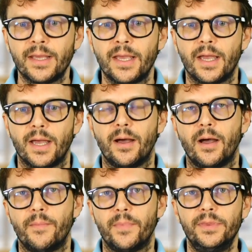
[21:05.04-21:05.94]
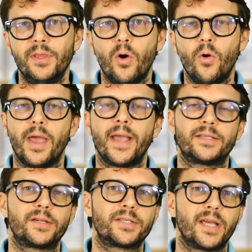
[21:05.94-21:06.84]
no
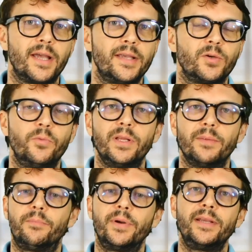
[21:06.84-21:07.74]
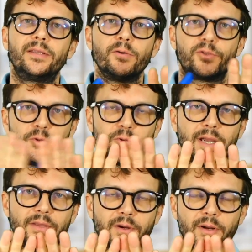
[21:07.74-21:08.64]
exercise will bring those two
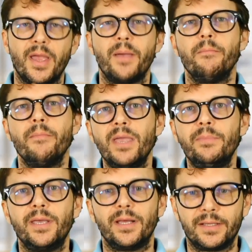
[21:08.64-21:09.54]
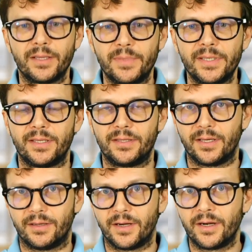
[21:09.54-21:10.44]
together. Maybe a little bit in the
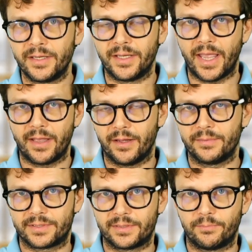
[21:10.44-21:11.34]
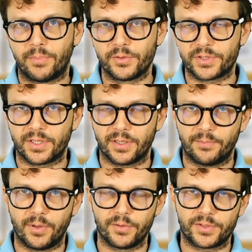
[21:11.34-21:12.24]
early post
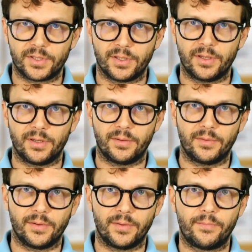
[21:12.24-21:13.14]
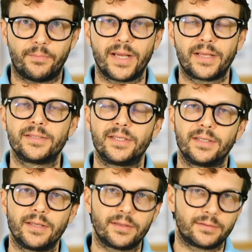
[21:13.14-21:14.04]
pregnancy
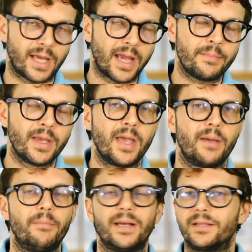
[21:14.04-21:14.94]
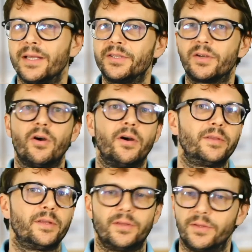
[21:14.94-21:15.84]
time, but later on
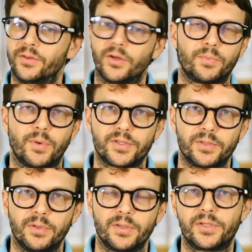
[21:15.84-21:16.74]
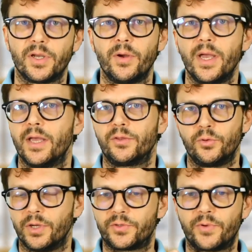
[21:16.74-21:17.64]
not possible. So to
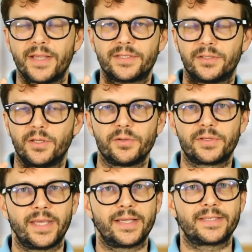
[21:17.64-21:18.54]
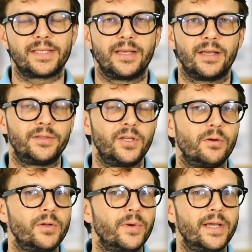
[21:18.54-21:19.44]
address those things, the only
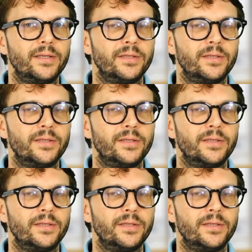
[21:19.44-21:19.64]
way